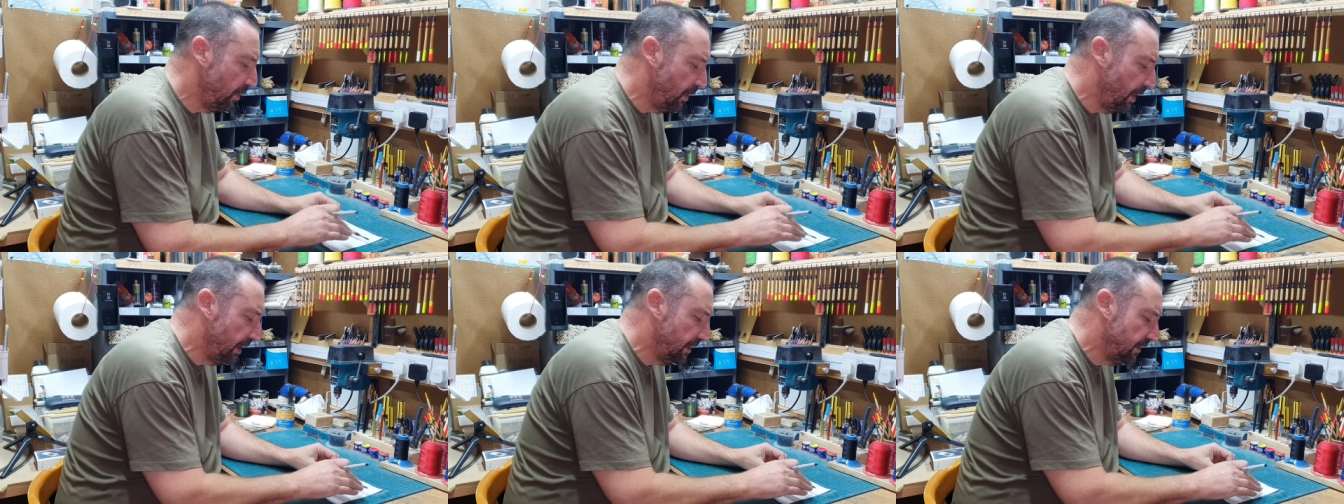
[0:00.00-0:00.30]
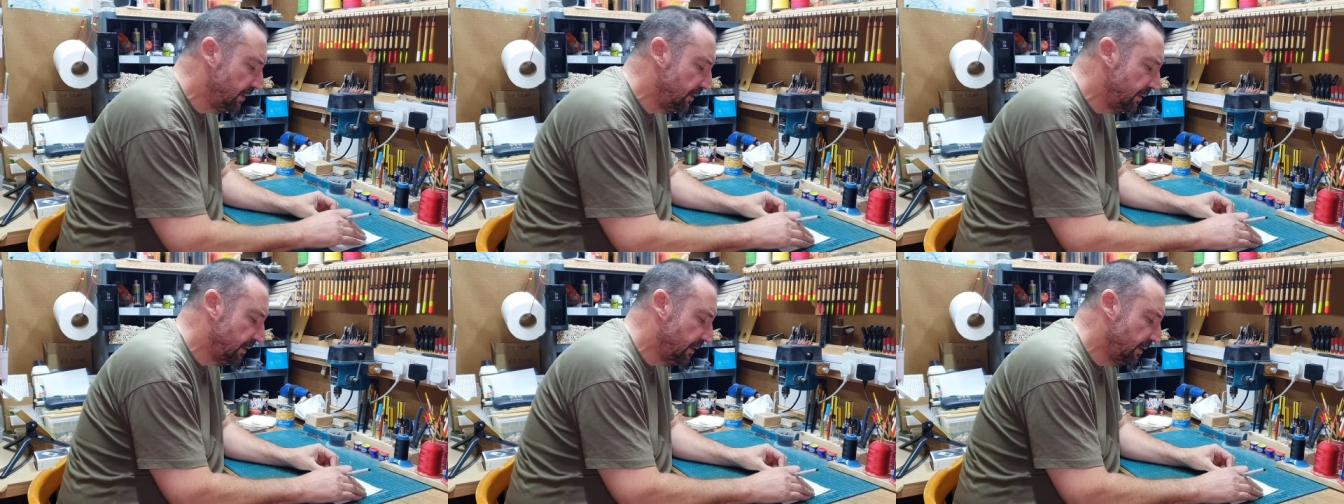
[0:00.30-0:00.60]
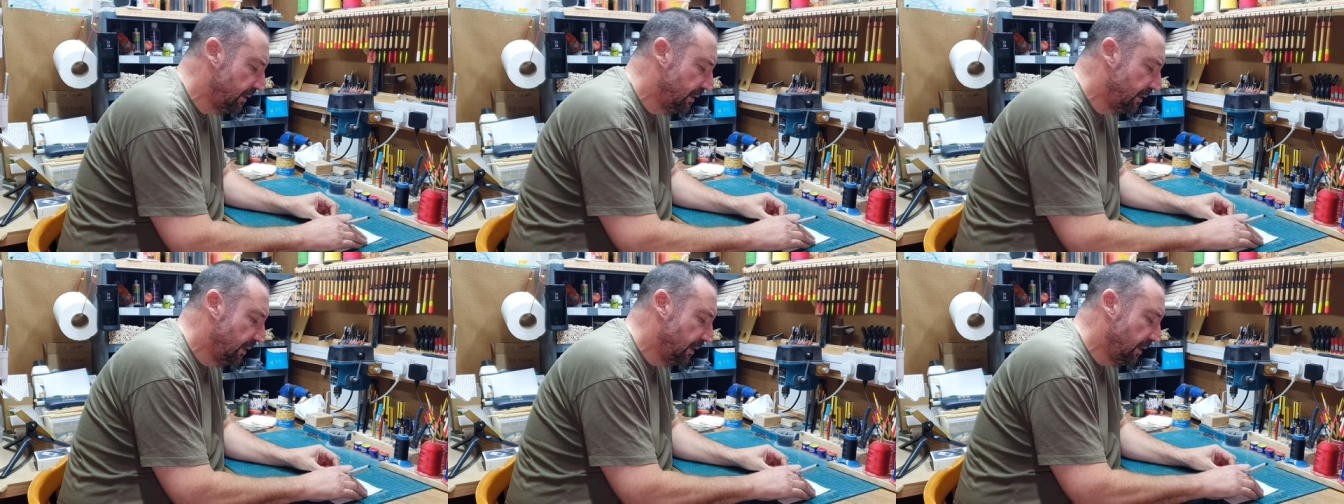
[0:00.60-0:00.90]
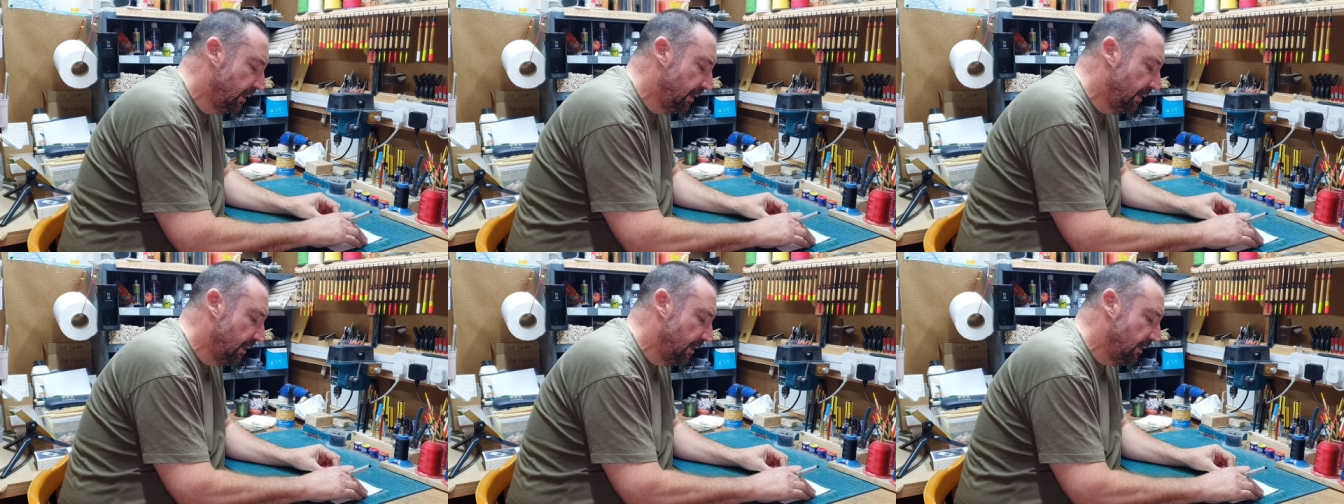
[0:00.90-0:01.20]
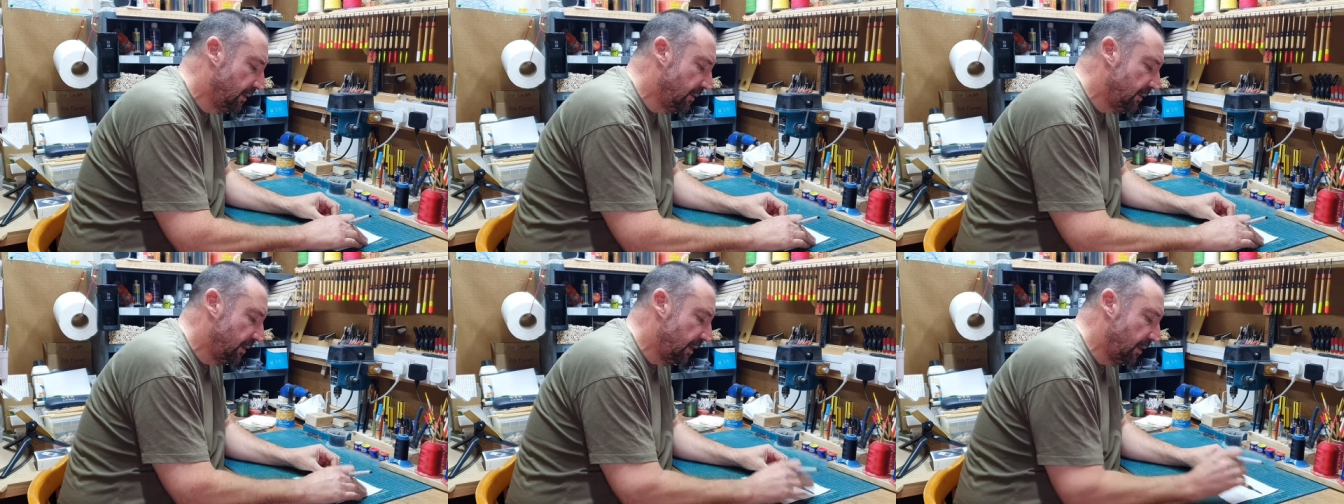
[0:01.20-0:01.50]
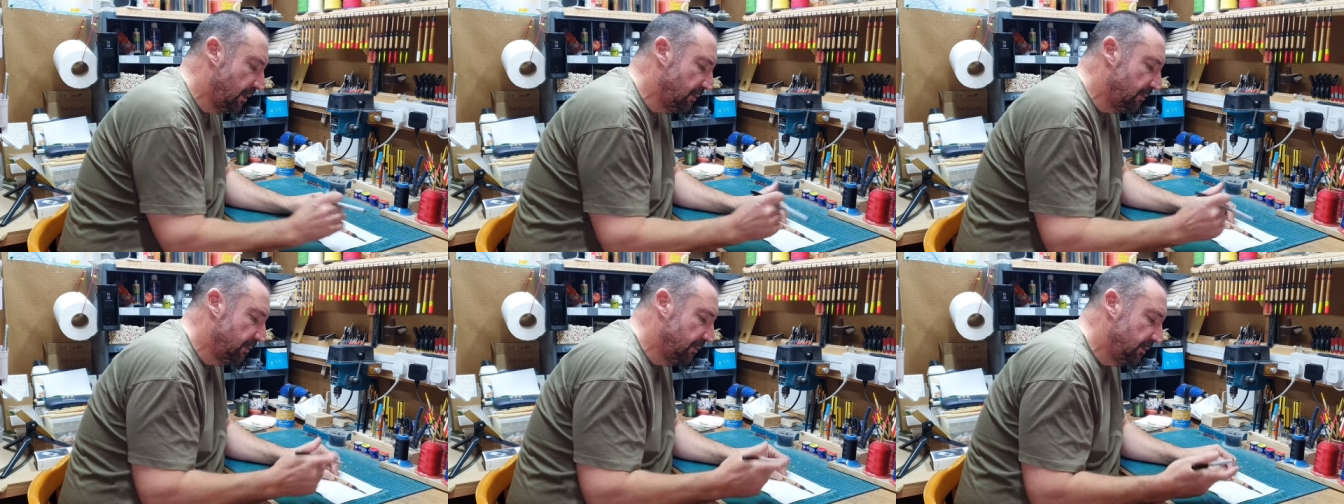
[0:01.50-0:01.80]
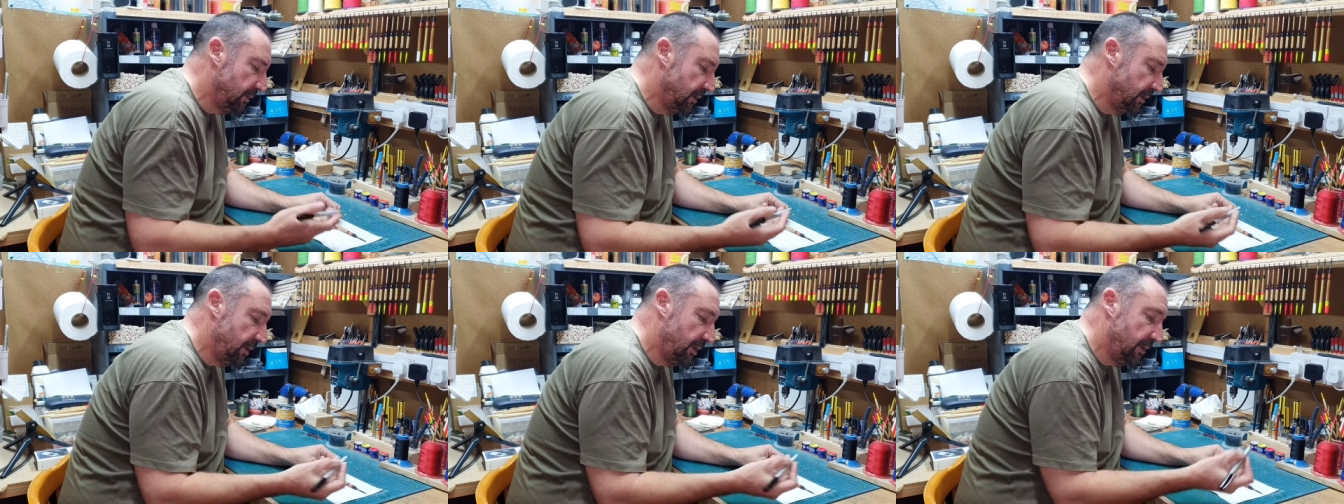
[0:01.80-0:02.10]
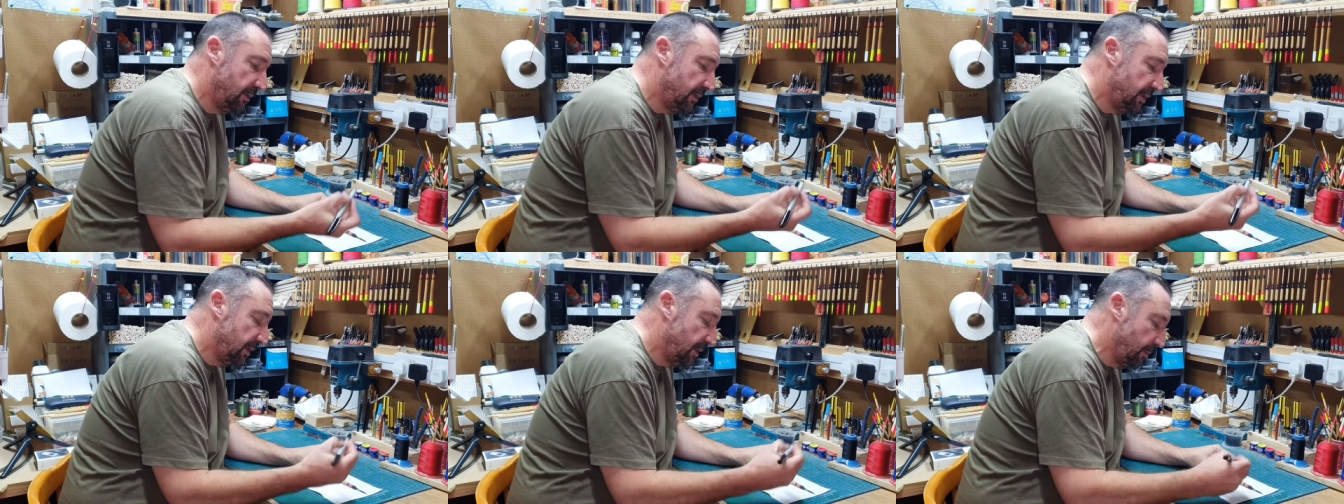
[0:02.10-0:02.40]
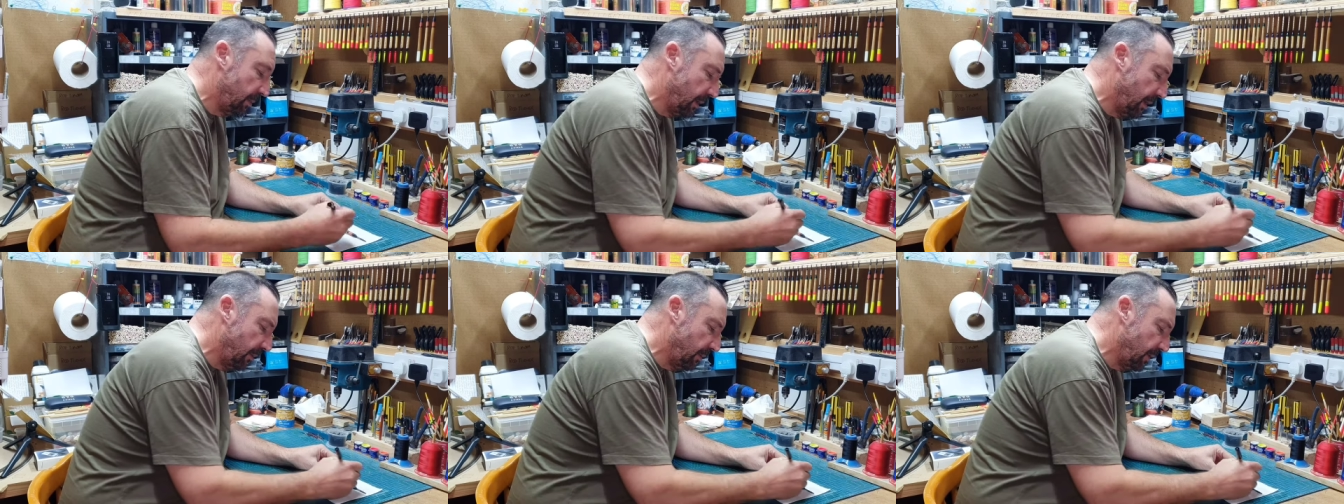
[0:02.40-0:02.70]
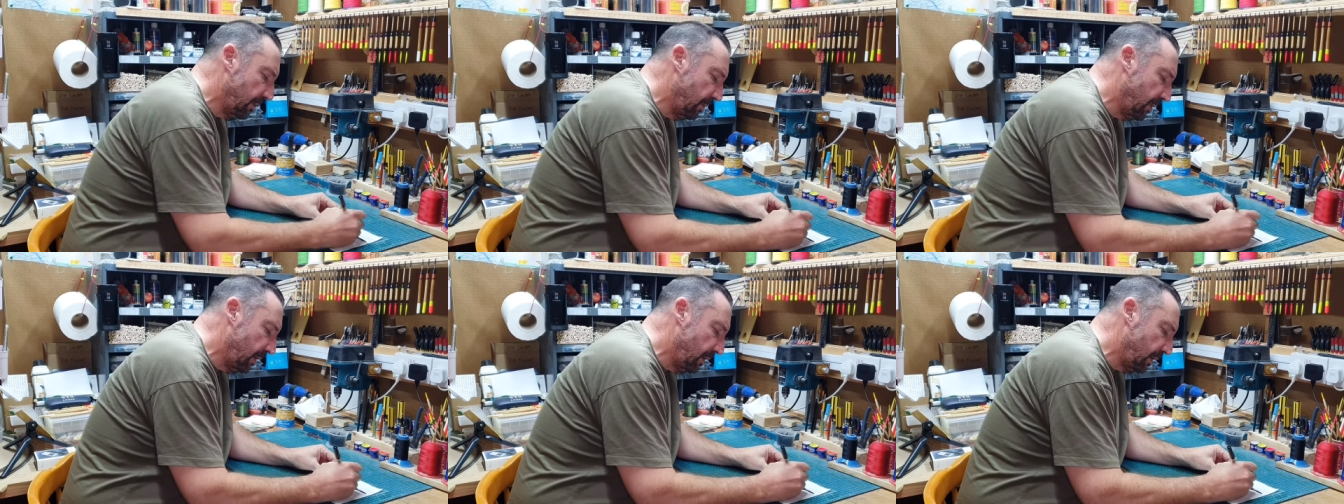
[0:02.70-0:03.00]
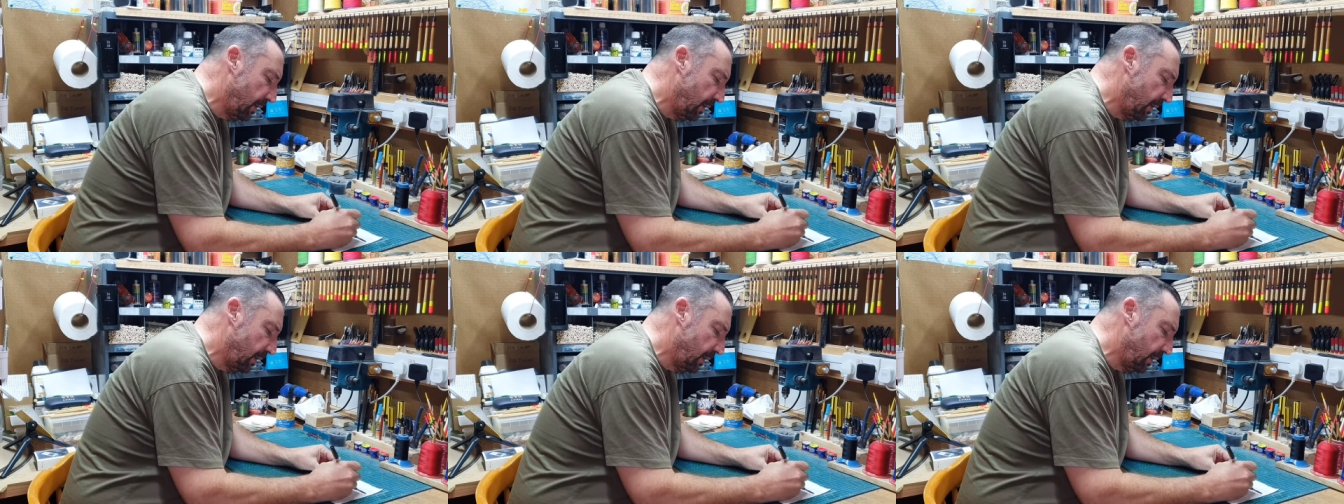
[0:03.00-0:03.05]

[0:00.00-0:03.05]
ones. So using the permanent